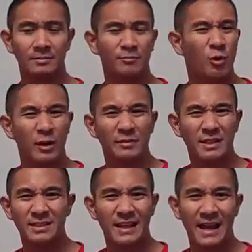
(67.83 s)
one of
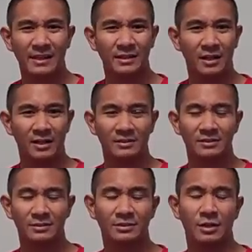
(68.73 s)
these catalogs,
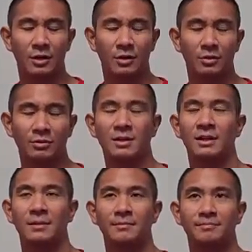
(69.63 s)
so
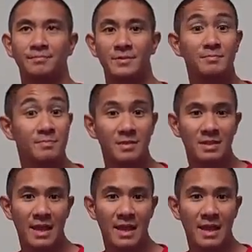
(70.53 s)
um,